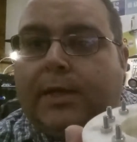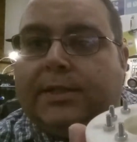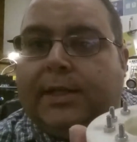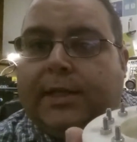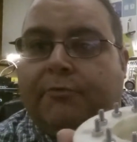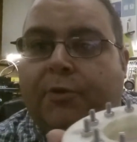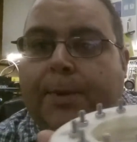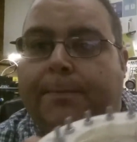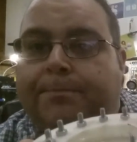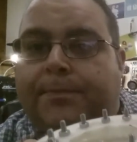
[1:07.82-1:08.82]
silicone
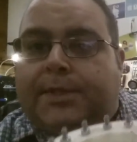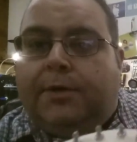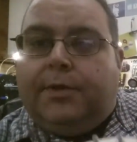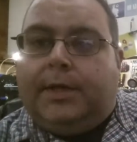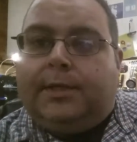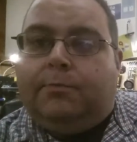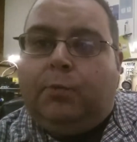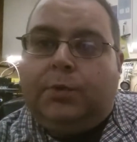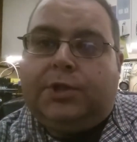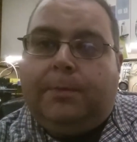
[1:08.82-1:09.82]
rubber so that it
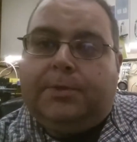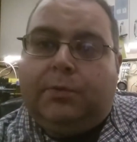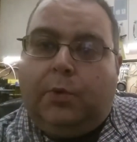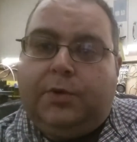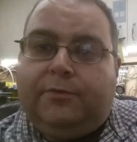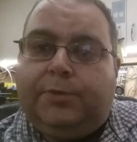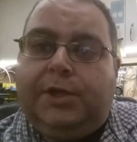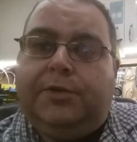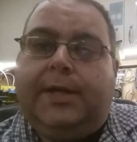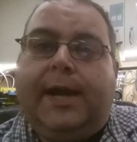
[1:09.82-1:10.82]
stops the water from
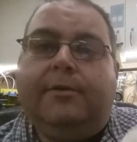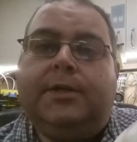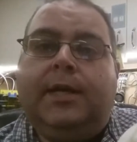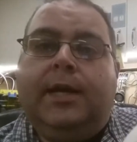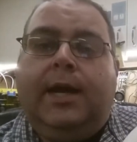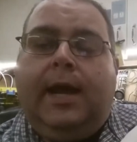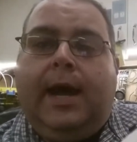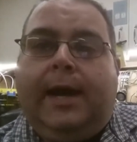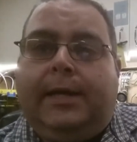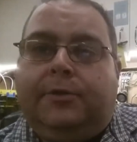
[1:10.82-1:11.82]
shooting out,
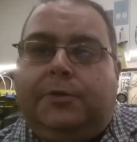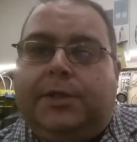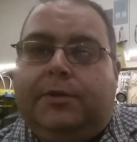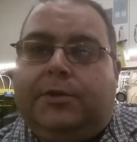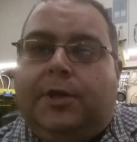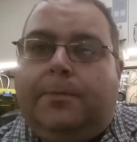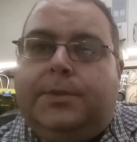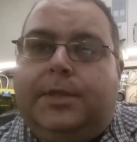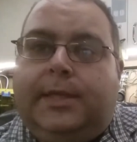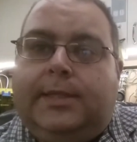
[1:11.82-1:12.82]
and it also
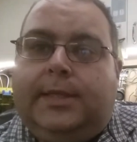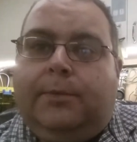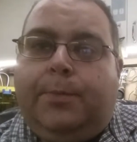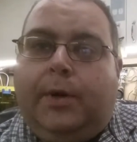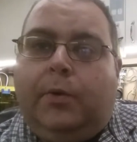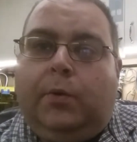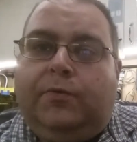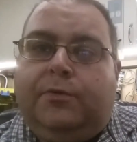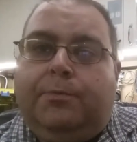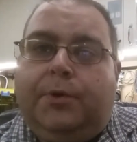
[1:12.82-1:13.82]
stops the tiller pole
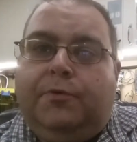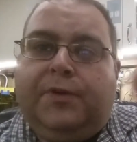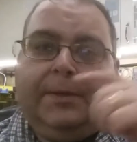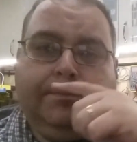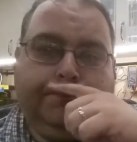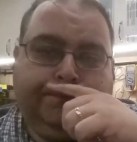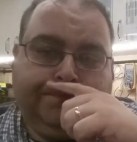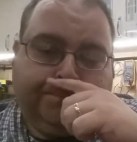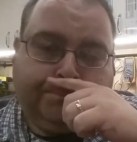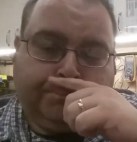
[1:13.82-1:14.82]
from moving
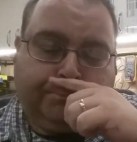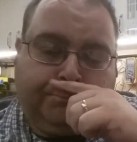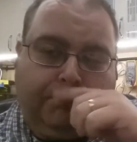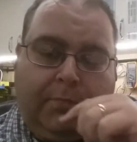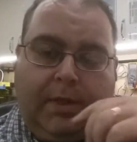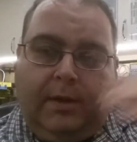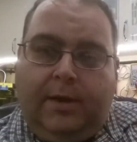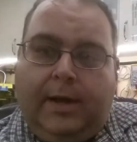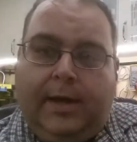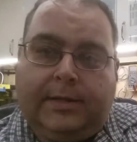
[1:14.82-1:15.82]

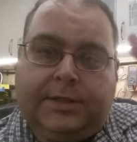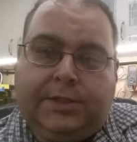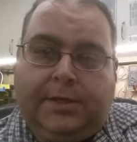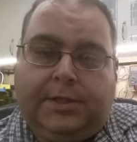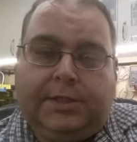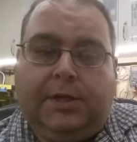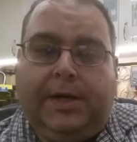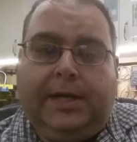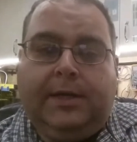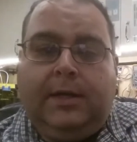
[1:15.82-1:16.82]
side to
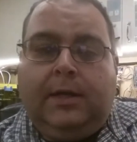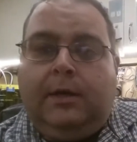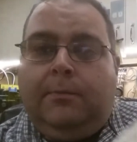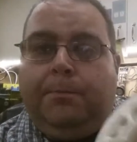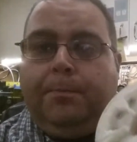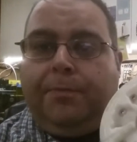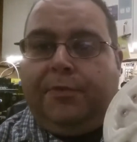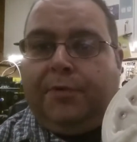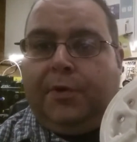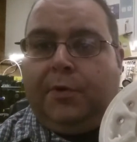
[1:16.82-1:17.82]
side
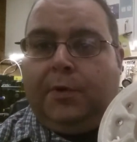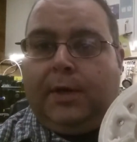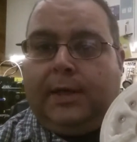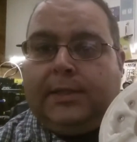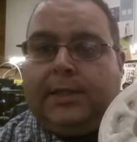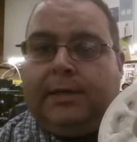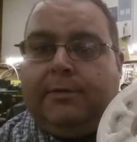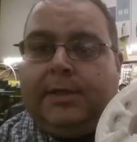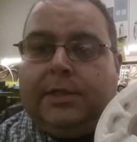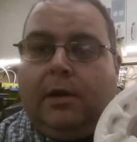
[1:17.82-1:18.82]
through a
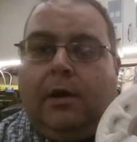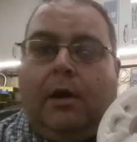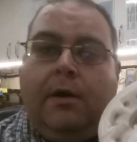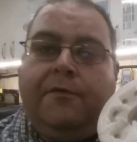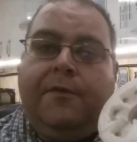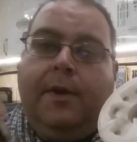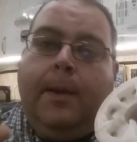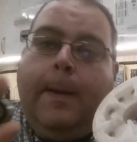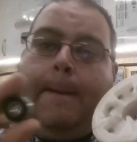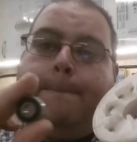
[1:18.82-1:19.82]
series of
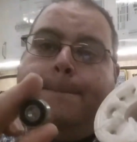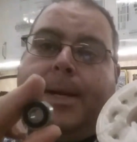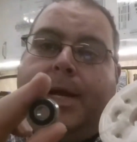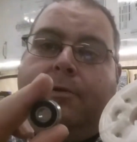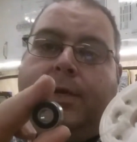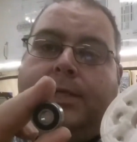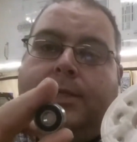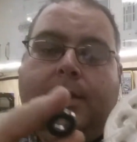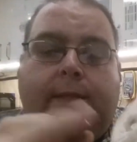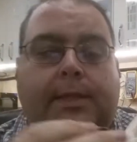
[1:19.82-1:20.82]
bearings
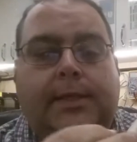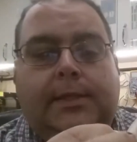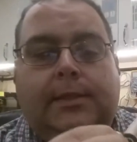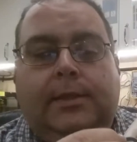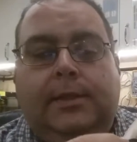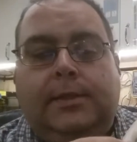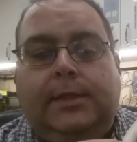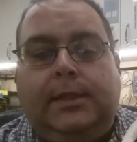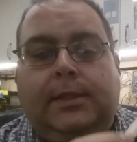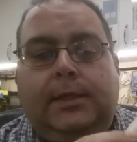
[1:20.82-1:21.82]
like this that
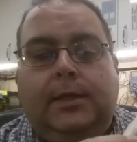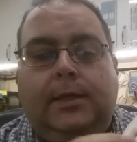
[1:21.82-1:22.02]
sit